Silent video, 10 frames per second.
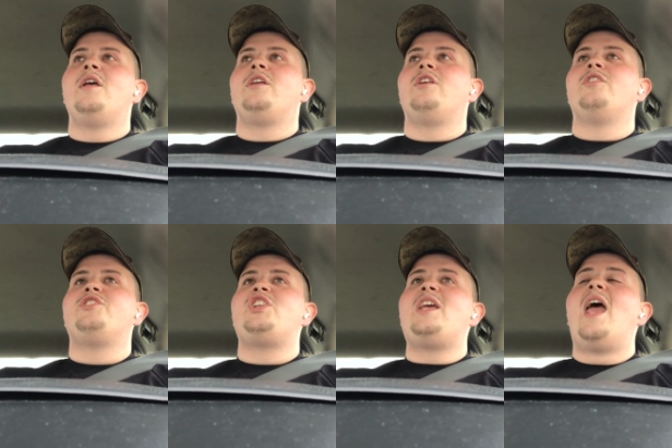your
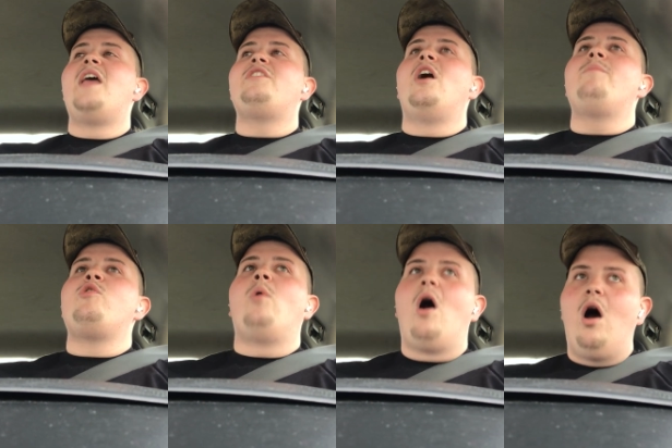
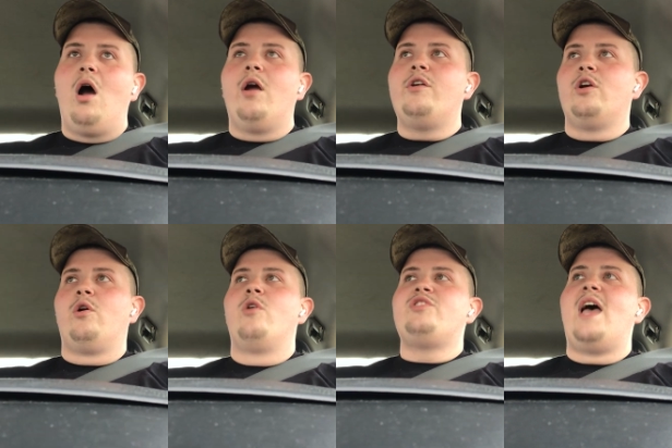GAWR, your
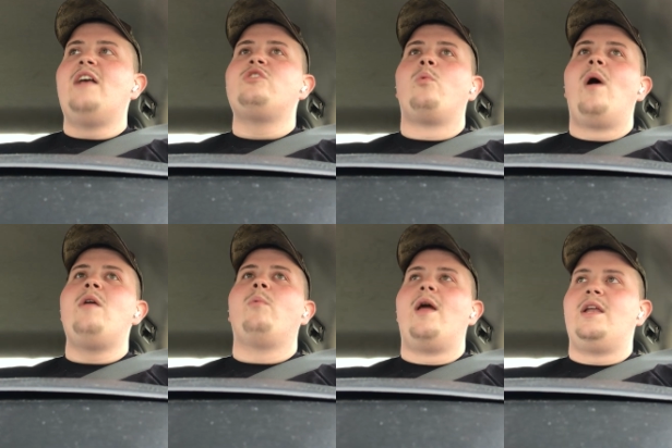gross axle
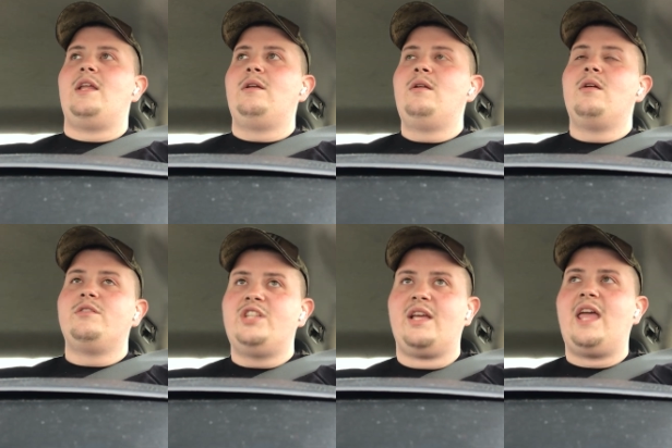weight rating,
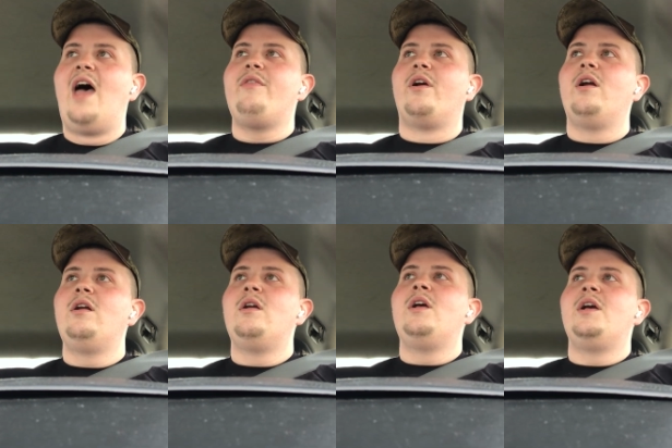together
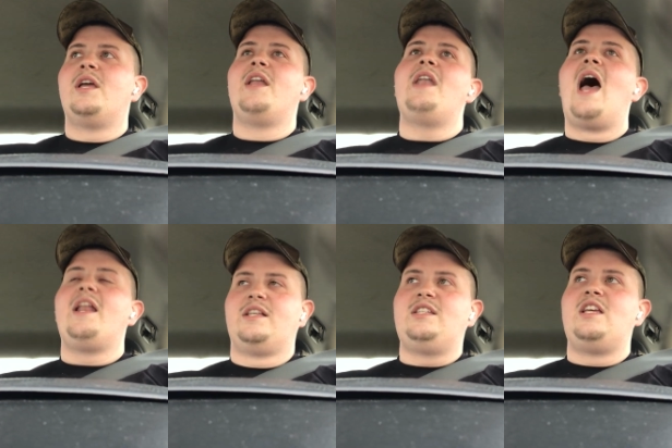
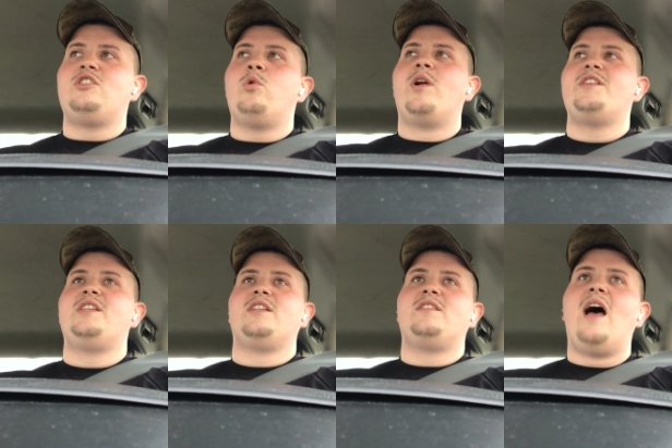cannot exceed
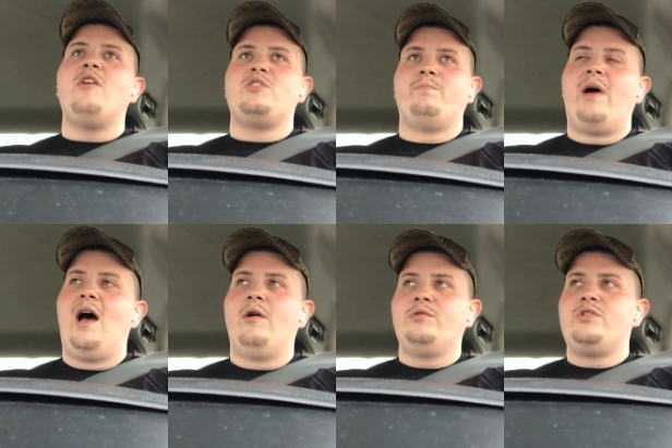26,000
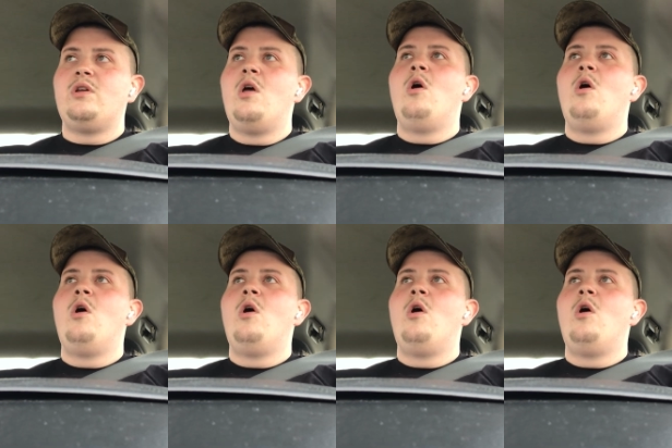pounds,